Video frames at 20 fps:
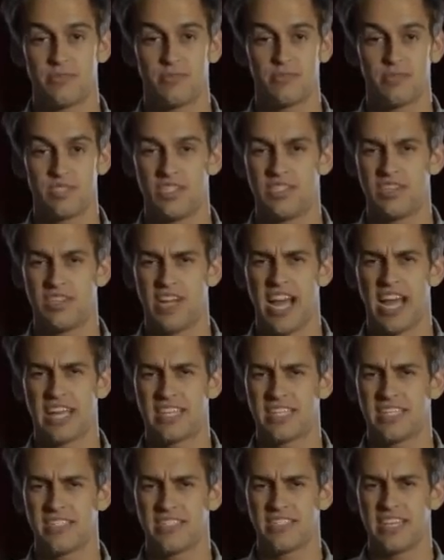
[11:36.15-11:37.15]
you're
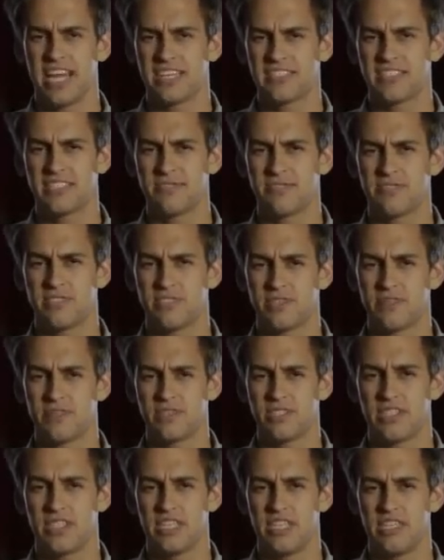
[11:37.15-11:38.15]
asking for
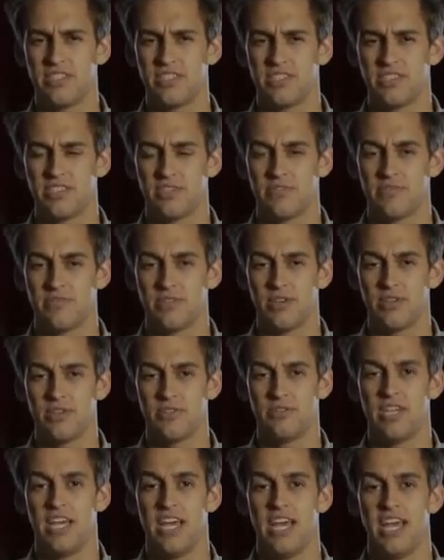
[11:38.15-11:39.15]
someone's attention on the
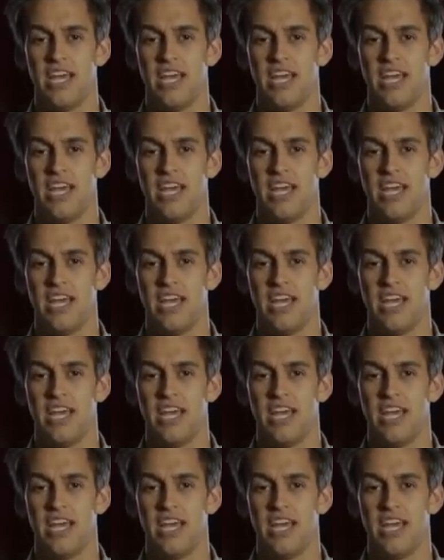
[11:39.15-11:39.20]
phone,